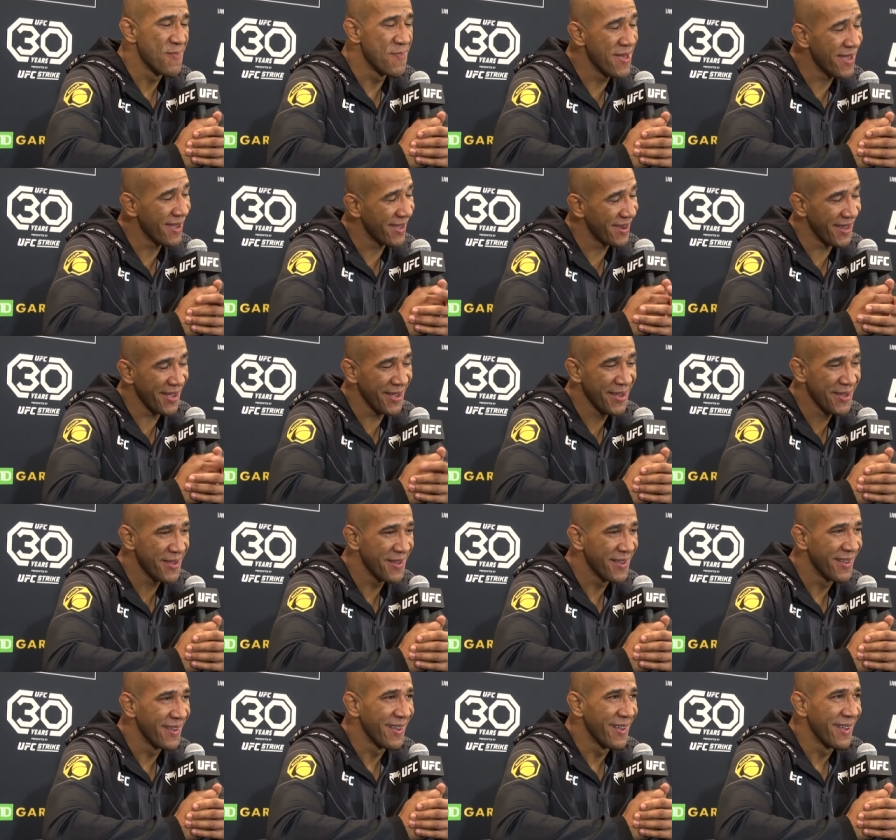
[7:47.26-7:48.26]
Man,
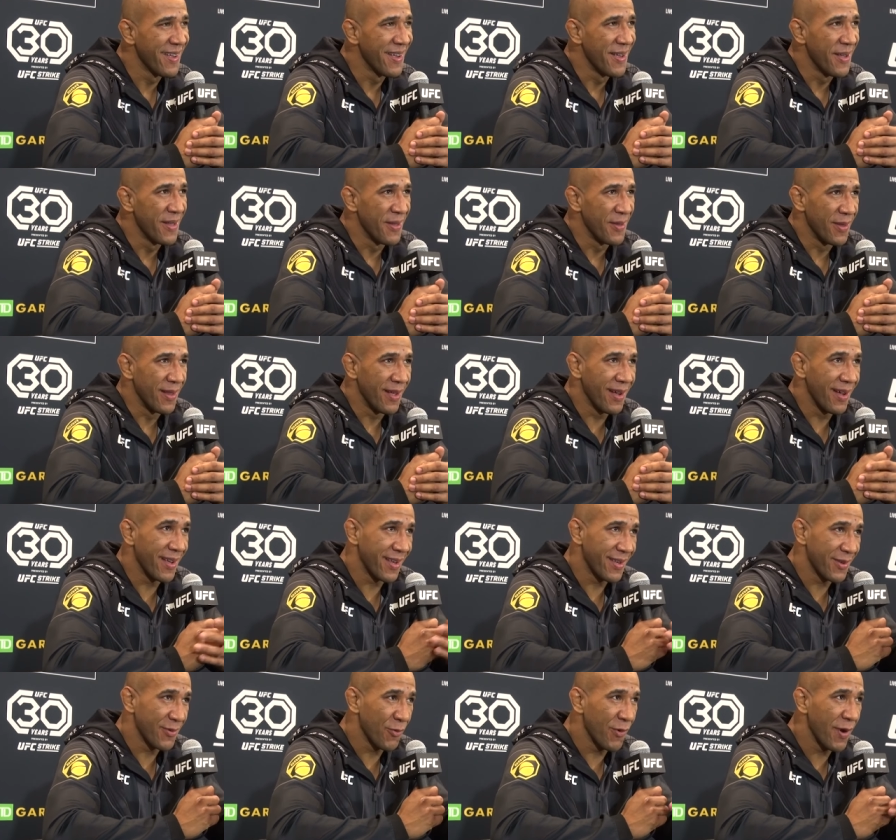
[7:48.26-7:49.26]

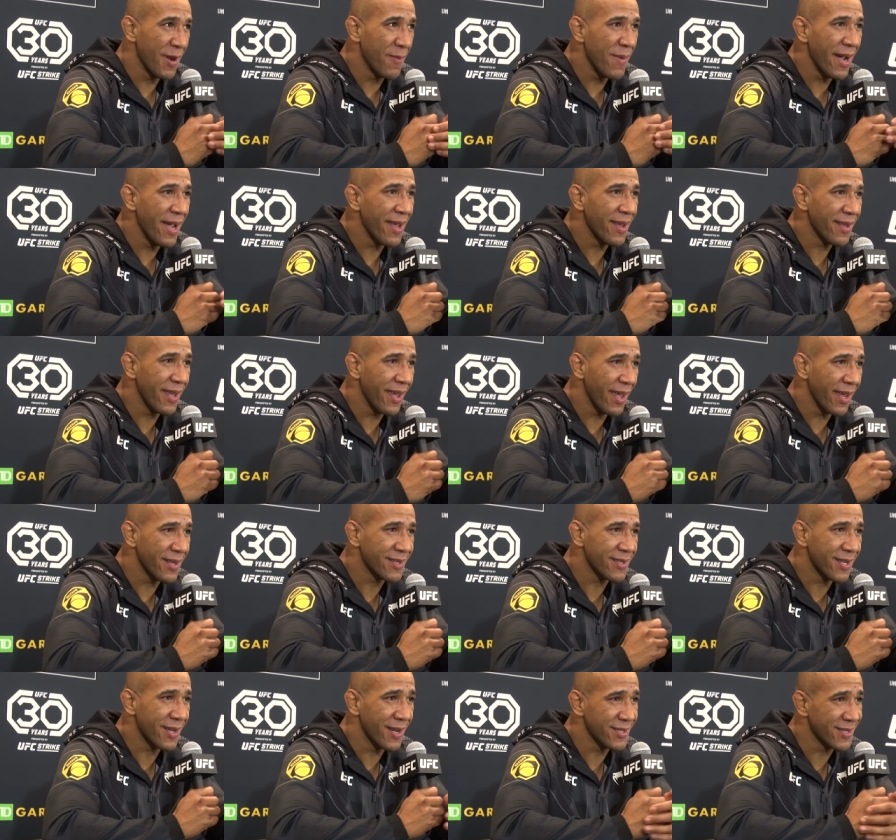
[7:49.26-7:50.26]
like when my
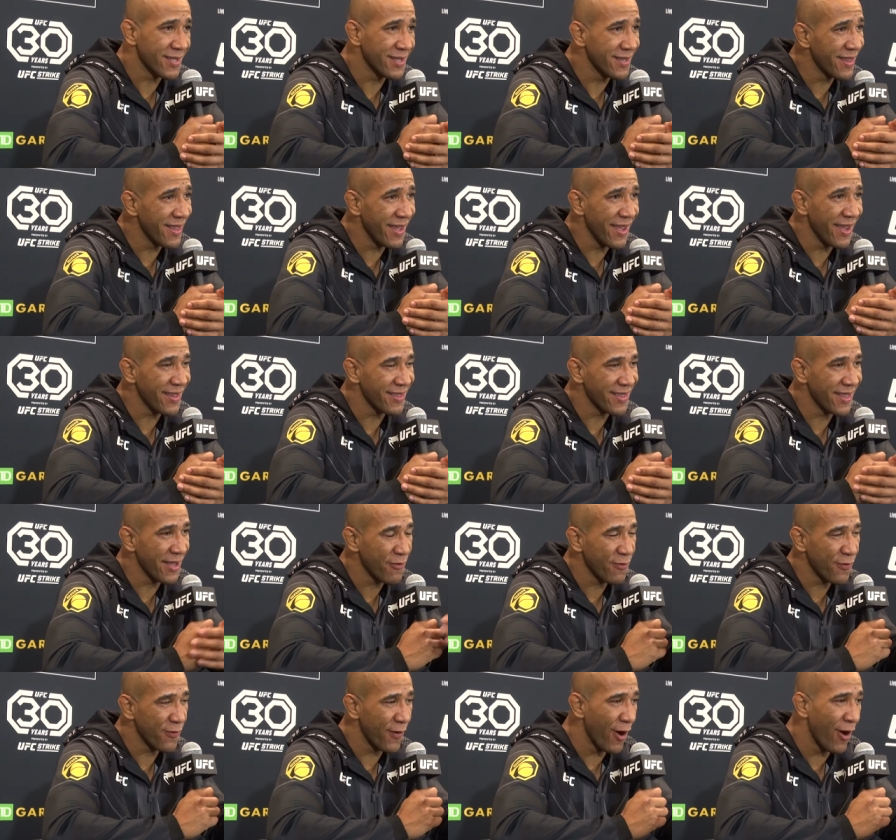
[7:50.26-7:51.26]
hand touching thing, they
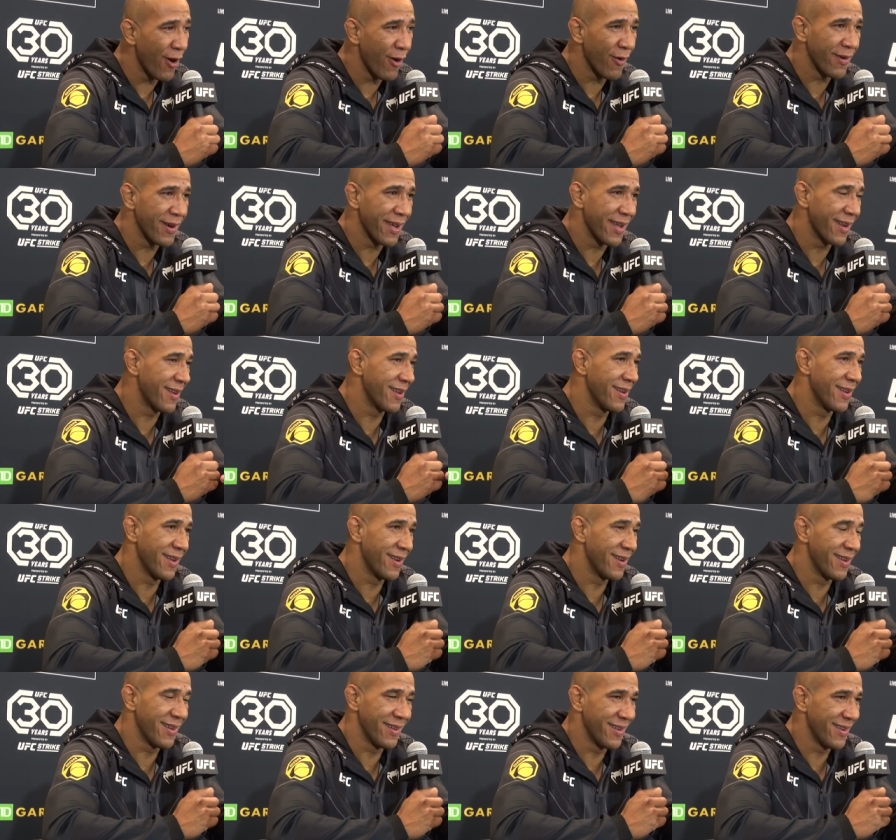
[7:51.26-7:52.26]
fall,
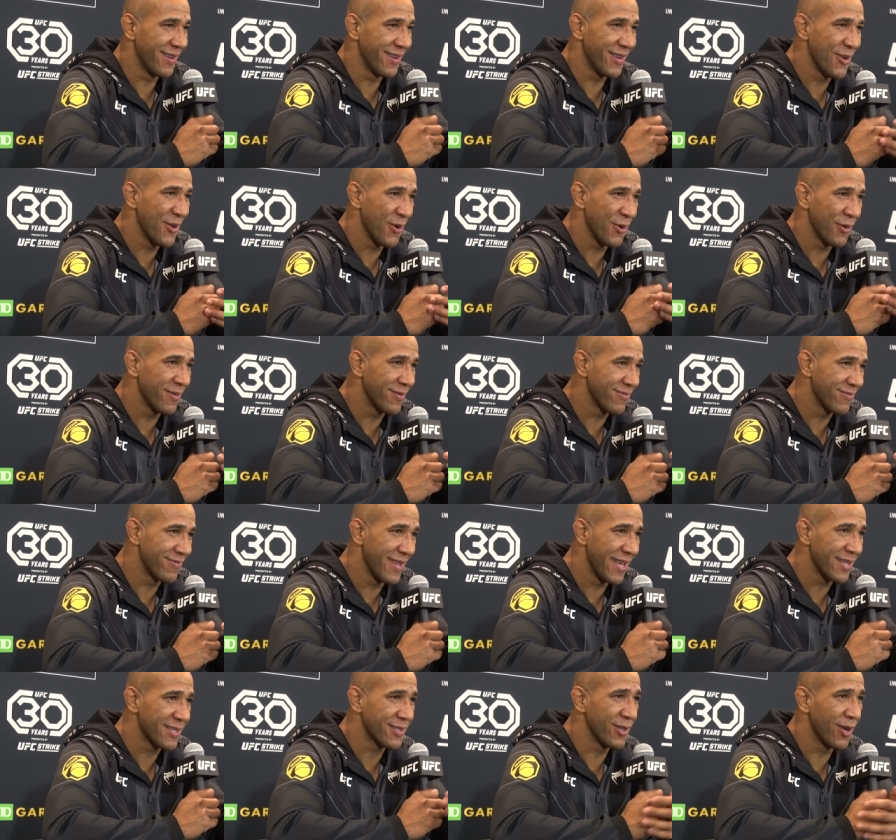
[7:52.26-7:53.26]
and
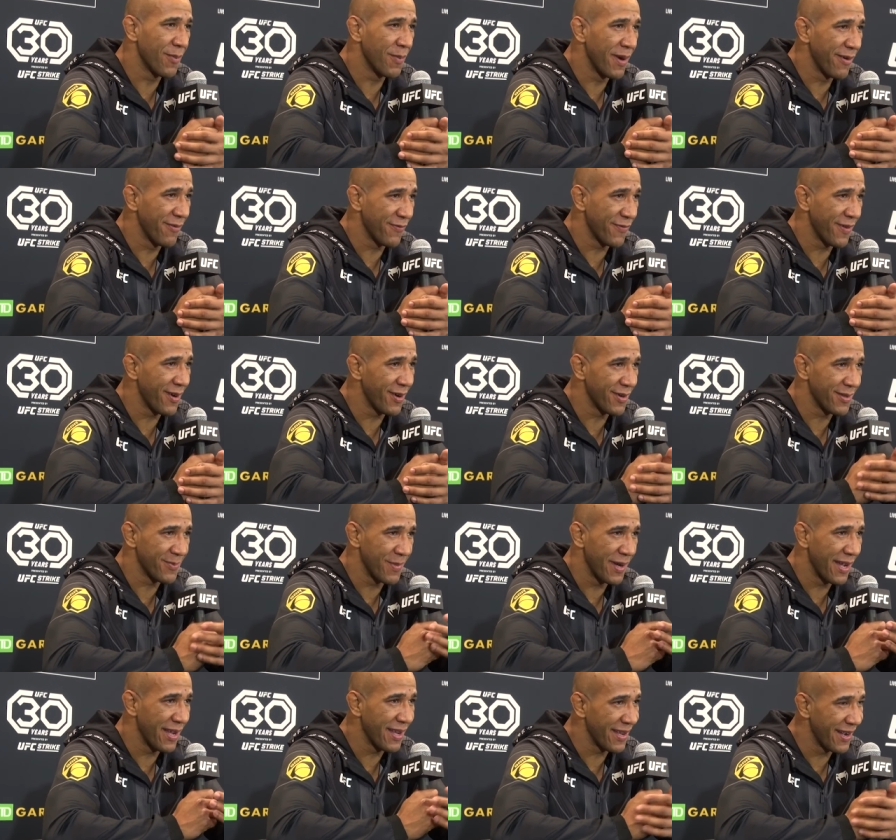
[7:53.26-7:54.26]
that's not my fault.
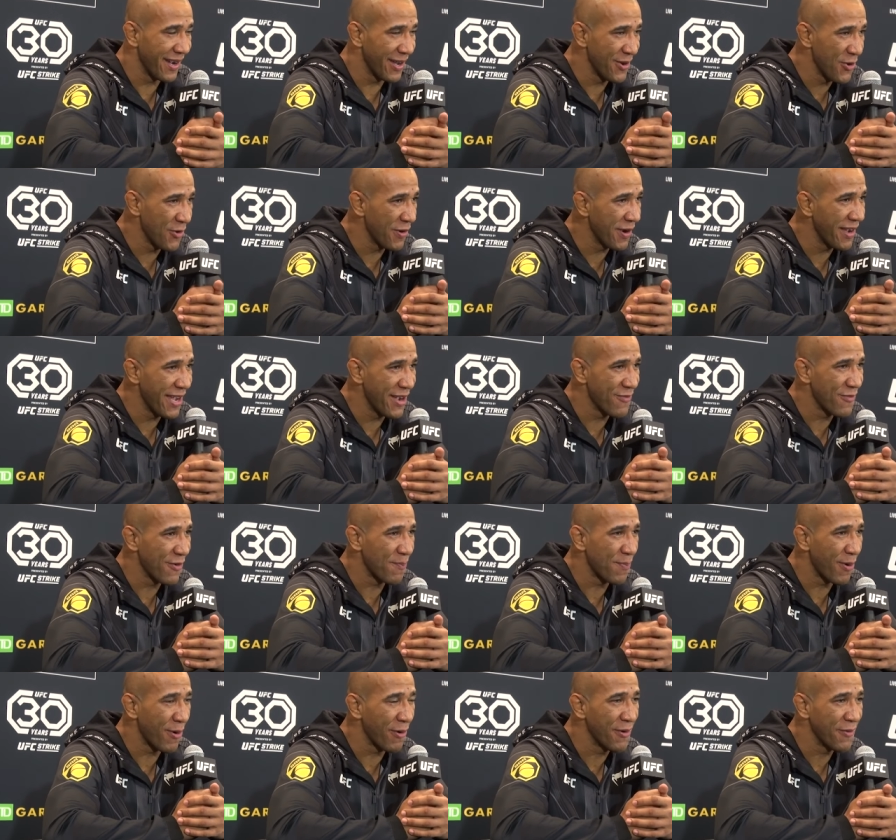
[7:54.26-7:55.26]
I know I have a
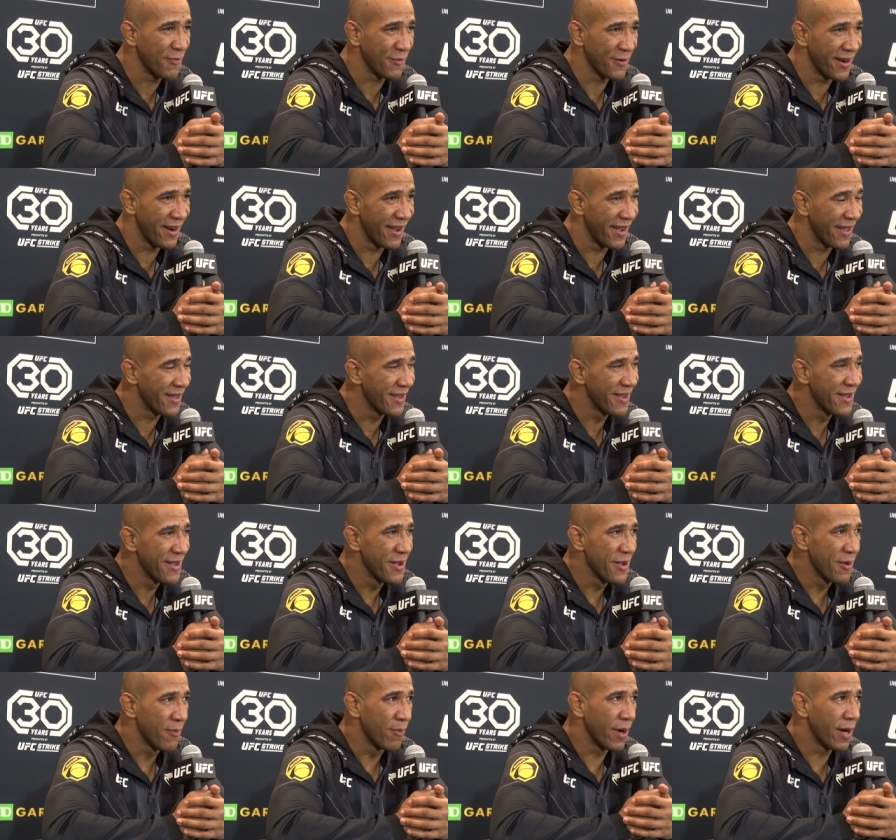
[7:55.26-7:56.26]
power for that,
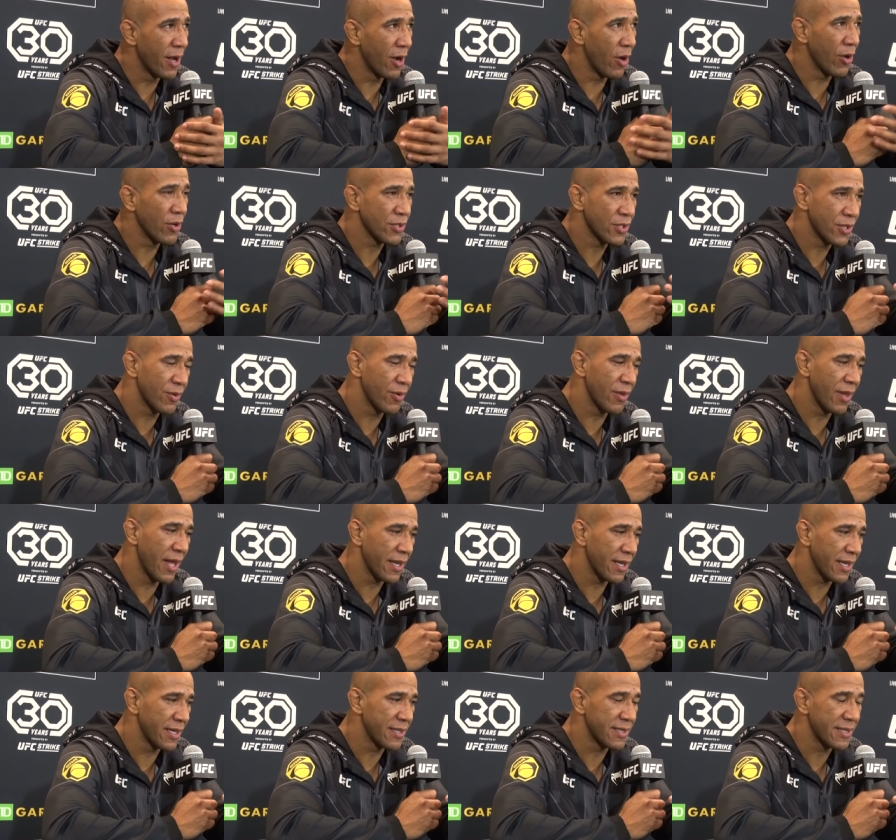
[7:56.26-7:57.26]
but also,
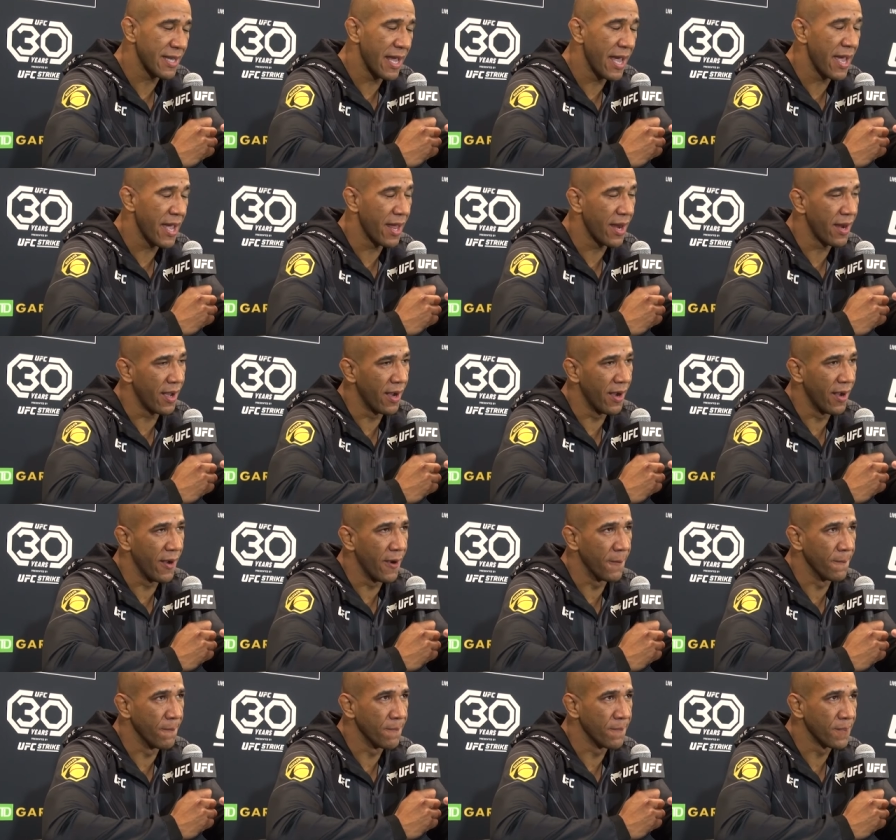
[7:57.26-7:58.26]
like I said,
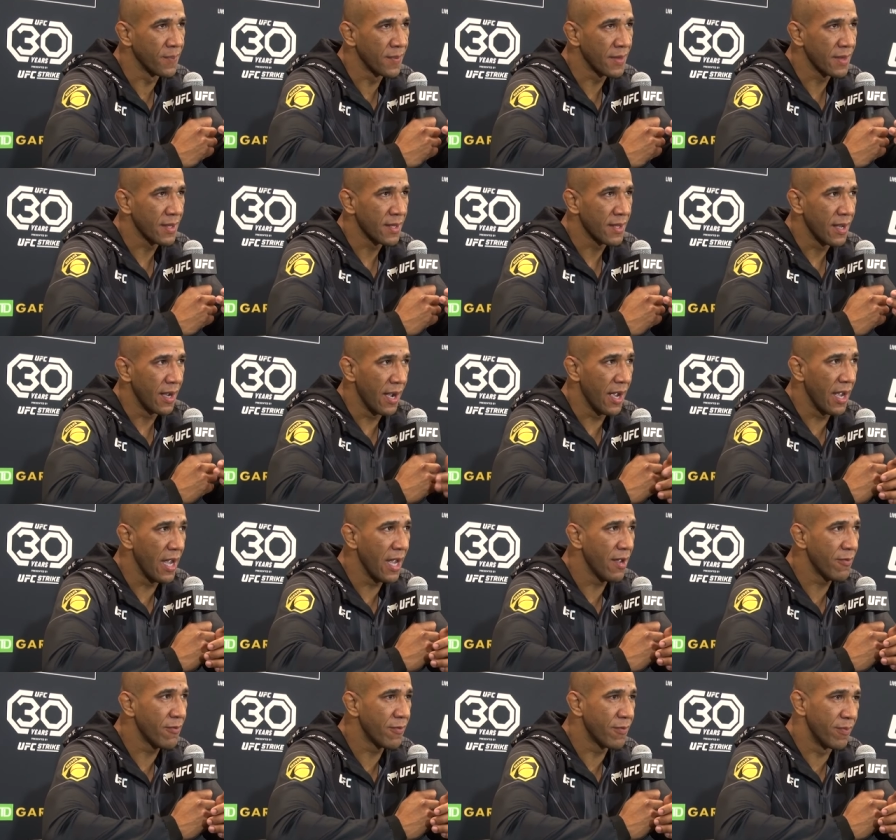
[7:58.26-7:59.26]
I
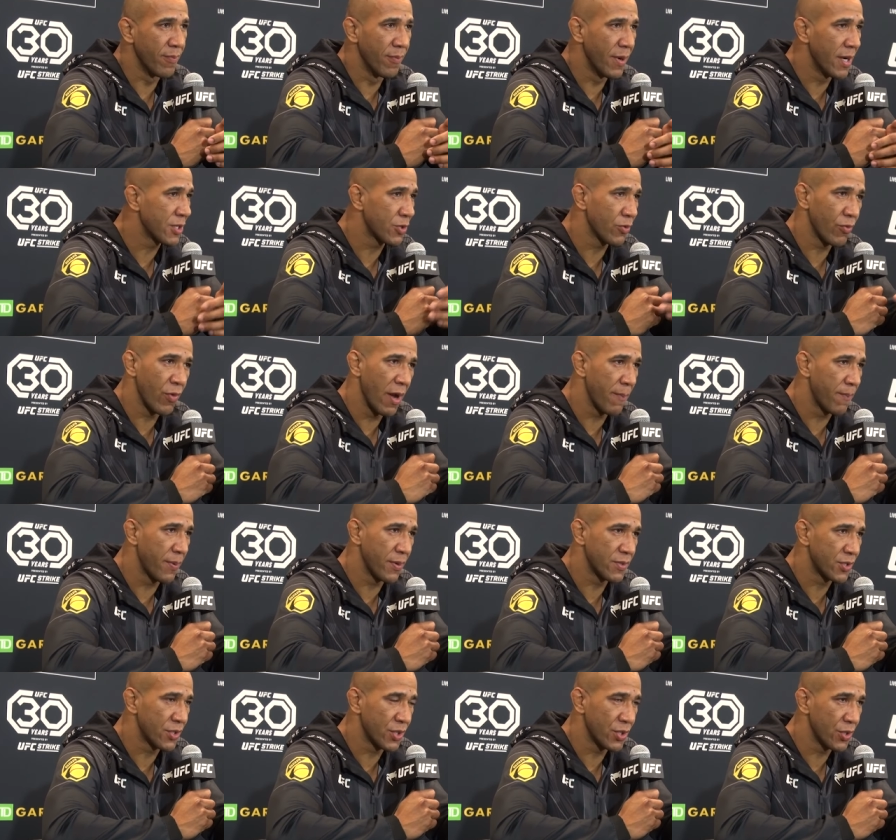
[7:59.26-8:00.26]
have much
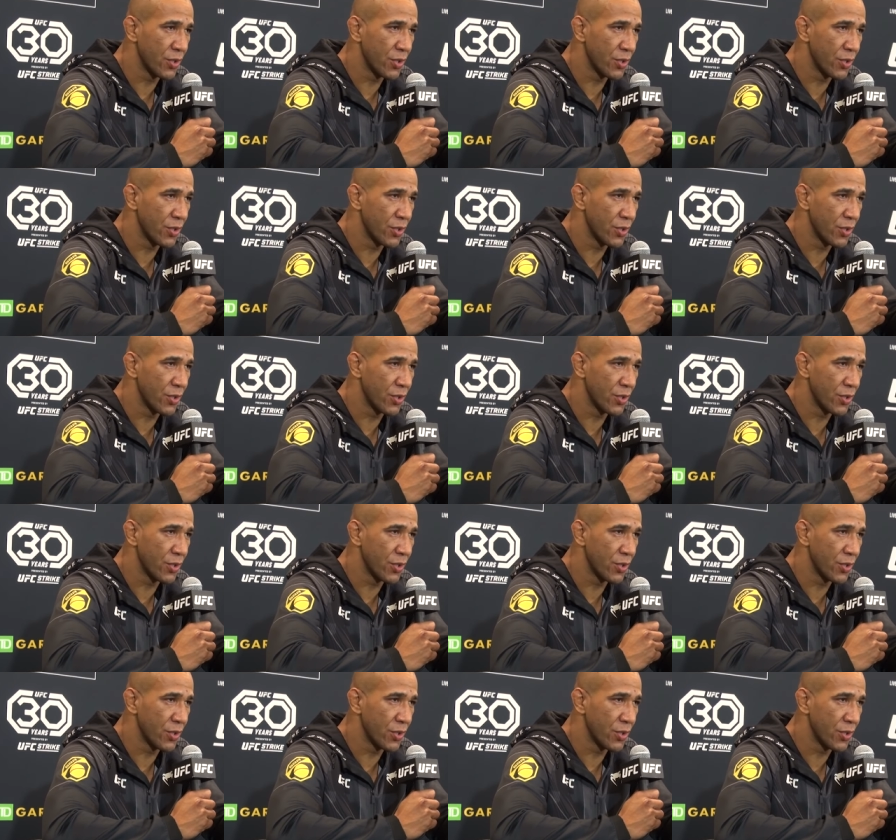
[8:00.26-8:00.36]
weapons to